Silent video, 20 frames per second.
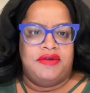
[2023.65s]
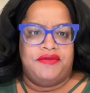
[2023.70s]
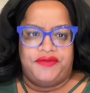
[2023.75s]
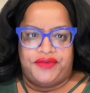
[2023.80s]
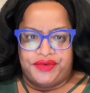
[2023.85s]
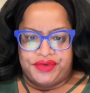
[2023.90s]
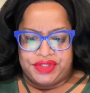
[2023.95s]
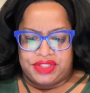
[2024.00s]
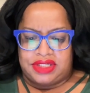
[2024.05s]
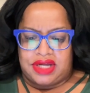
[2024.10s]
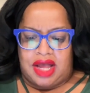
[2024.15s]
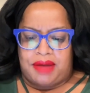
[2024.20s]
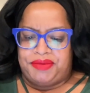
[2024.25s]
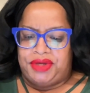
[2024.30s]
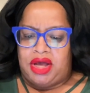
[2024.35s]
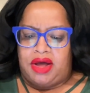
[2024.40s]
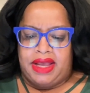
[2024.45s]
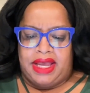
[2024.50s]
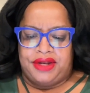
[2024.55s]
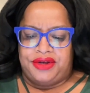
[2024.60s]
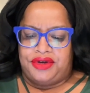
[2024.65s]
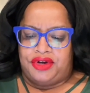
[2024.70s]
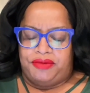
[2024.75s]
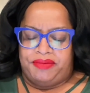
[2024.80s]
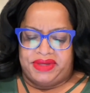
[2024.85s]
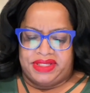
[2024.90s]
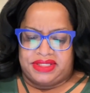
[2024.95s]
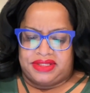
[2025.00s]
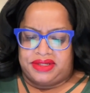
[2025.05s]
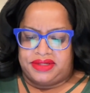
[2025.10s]
Full stop. Y'all had no
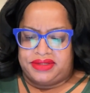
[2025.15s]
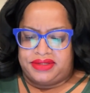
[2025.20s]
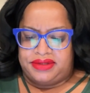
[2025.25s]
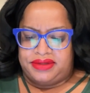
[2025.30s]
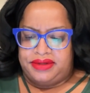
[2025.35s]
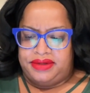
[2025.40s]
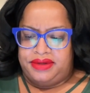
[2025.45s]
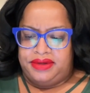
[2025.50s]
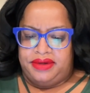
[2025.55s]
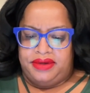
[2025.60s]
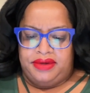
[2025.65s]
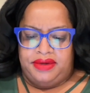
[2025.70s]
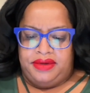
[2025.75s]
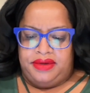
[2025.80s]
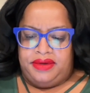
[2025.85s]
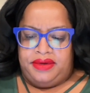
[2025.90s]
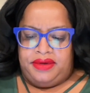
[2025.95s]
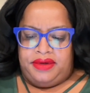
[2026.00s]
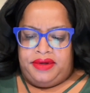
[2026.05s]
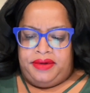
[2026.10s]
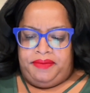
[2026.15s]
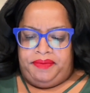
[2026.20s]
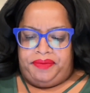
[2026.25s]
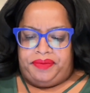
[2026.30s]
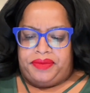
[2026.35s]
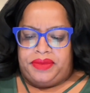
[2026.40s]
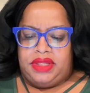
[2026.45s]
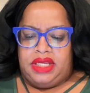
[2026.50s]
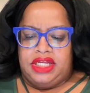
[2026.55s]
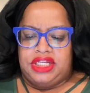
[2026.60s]
business.
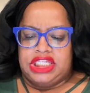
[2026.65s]
He